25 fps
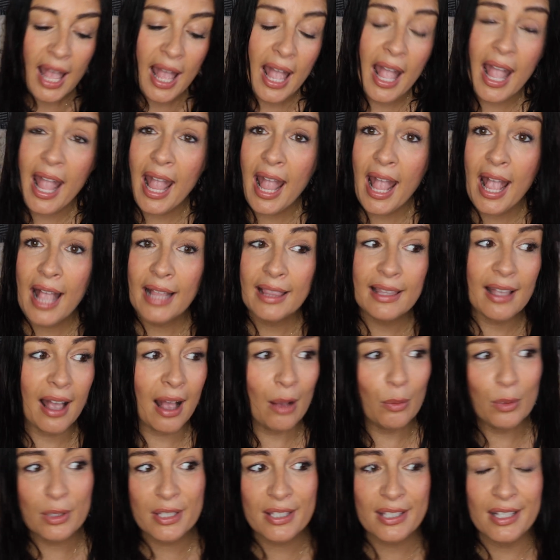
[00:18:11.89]
And I
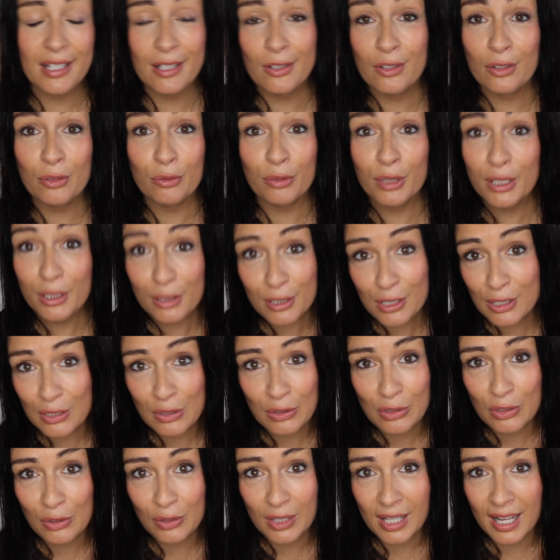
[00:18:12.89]
will see you real
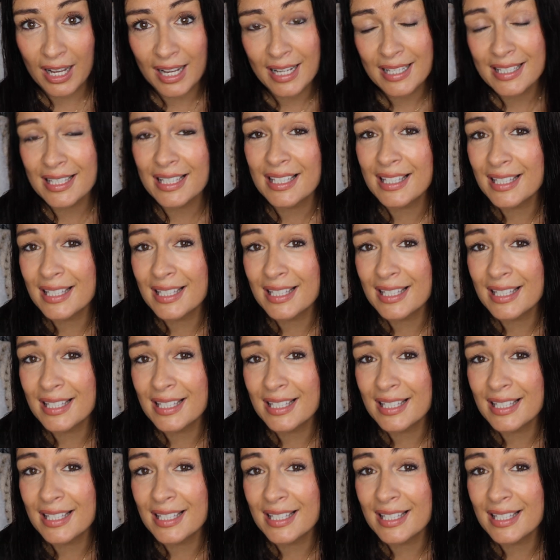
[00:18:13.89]
soon, you guys.